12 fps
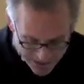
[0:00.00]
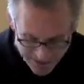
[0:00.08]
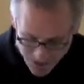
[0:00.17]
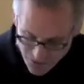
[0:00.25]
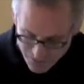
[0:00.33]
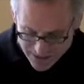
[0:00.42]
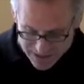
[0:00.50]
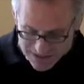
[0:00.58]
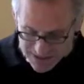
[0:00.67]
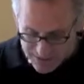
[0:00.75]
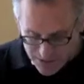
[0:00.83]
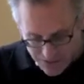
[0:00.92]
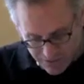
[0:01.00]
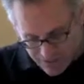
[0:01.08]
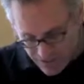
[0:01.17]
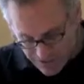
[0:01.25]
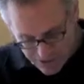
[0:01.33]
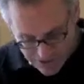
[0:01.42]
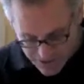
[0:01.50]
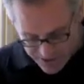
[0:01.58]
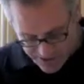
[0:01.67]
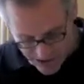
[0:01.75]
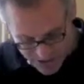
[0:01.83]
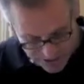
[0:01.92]
by no means typical of the other
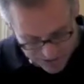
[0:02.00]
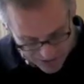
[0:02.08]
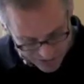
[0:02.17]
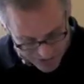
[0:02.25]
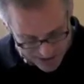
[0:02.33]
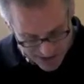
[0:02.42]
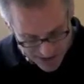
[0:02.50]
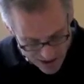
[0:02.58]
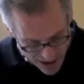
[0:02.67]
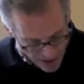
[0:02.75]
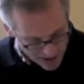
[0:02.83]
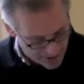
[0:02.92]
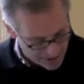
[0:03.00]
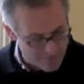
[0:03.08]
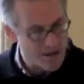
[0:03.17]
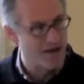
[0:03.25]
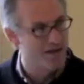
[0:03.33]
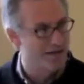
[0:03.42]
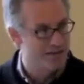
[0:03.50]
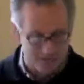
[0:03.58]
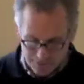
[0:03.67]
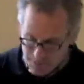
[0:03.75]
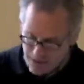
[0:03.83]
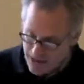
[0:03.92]
UCO stores, it had none of the
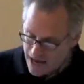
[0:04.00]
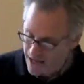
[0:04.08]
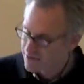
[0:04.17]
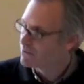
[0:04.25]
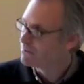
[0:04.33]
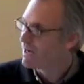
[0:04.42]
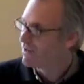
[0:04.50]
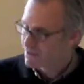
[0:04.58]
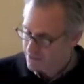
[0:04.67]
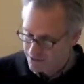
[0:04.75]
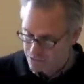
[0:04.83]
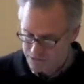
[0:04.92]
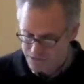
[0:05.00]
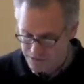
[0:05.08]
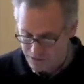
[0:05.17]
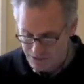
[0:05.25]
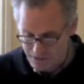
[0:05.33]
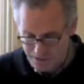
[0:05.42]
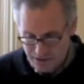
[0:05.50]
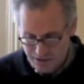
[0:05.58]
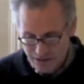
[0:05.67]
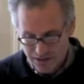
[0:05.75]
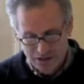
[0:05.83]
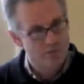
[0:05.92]
amenities of a Manhattan or Bala Cynwyd store.
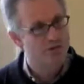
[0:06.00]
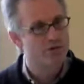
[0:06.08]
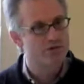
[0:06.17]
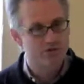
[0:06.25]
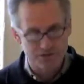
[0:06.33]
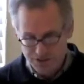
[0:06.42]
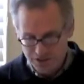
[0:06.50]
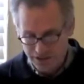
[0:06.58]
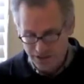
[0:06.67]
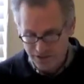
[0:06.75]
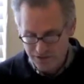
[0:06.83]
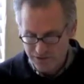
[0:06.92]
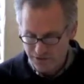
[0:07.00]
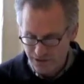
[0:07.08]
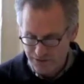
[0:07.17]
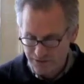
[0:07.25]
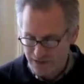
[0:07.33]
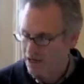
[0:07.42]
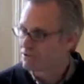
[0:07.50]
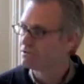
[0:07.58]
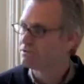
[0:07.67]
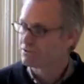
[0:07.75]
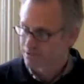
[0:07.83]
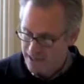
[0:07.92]
There were no cushy chairs or leather
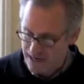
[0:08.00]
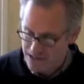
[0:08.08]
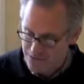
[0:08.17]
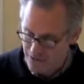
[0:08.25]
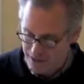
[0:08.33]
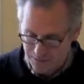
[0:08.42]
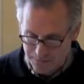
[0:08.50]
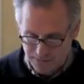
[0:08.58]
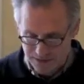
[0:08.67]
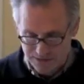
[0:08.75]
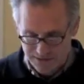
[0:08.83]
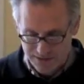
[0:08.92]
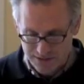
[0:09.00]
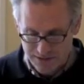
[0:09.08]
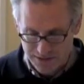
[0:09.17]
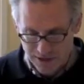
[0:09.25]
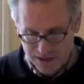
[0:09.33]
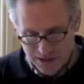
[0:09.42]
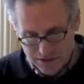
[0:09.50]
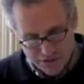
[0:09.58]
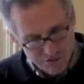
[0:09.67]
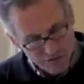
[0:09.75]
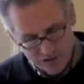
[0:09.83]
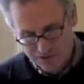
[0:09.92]
couches or gas fireplaces,
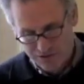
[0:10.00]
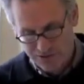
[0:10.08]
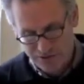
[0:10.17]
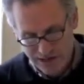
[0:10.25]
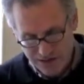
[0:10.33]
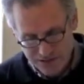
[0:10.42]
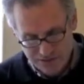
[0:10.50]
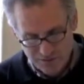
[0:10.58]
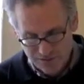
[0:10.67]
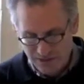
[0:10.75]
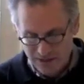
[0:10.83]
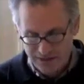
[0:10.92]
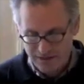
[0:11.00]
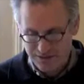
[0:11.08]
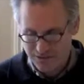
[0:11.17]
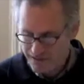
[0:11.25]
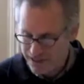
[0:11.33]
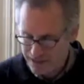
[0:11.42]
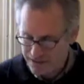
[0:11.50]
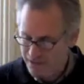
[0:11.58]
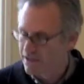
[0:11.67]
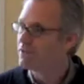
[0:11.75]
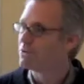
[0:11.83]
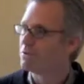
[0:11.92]
no nooks or crannies for readings or getting
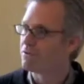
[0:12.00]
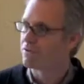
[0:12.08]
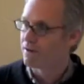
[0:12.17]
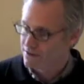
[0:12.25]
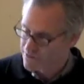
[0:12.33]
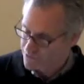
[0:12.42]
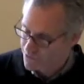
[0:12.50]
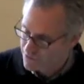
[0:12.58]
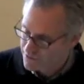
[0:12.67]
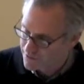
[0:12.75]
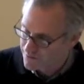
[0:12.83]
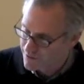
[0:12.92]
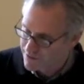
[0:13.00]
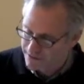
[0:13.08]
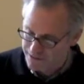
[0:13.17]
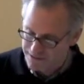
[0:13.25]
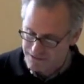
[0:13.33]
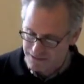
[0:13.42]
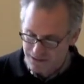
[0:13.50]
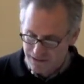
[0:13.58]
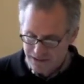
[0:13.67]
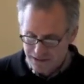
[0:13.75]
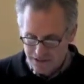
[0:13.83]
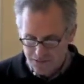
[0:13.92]
together with friends or holding meetings.
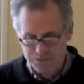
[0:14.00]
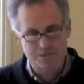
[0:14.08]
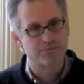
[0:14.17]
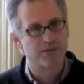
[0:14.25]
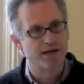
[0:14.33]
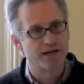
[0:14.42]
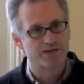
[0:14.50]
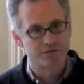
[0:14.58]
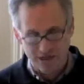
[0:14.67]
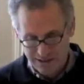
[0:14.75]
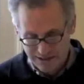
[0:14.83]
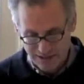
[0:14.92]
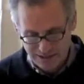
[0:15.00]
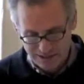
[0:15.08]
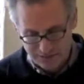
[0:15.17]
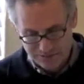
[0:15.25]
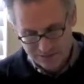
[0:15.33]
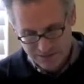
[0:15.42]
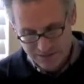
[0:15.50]
This was a bland rectangle.